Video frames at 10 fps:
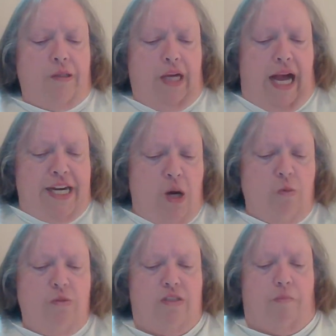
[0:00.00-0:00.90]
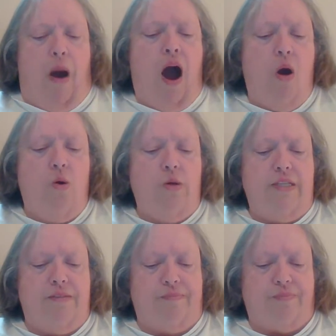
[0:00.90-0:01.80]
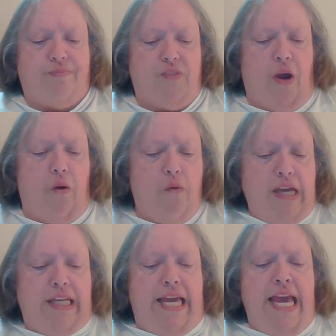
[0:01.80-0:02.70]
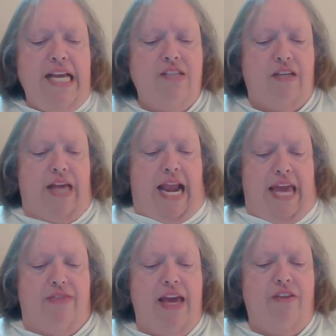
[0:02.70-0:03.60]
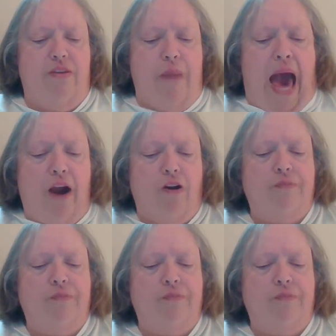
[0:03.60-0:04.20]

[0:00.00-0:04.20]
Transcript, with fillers: I don't suppose there really is anything the matter.